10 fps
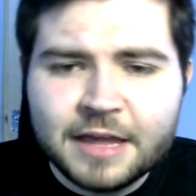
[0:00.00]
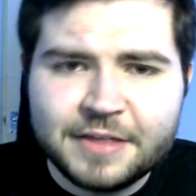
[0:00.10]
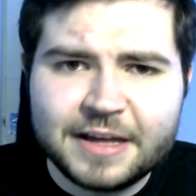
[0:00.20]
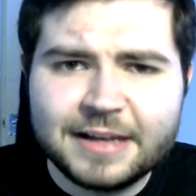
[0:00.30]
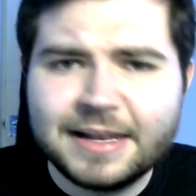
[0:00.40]

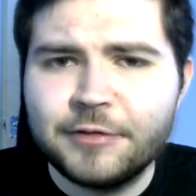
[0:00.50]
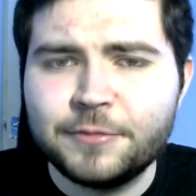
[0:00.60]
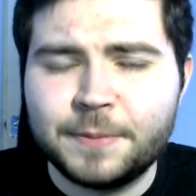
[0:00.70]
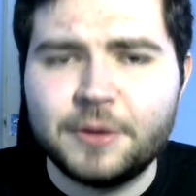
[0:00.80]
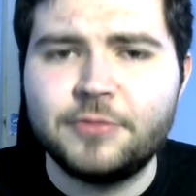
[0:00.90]
And that
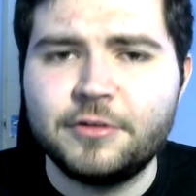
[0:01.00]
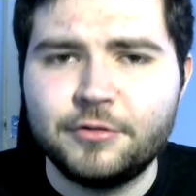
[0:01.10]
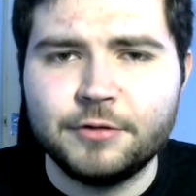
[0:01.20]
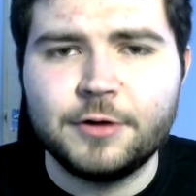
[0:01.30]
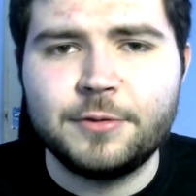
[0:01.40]
allows Poe to
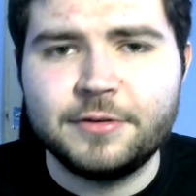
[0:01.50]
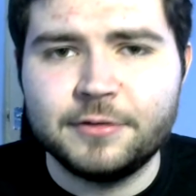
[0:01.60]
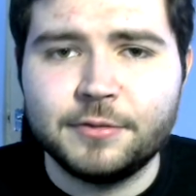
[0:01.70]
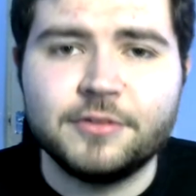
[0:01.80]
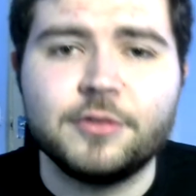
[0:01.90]
grow as
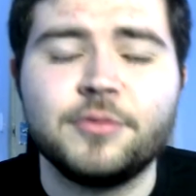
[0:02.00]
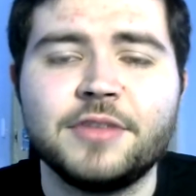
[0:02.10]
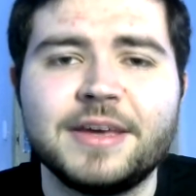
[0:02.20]
a result,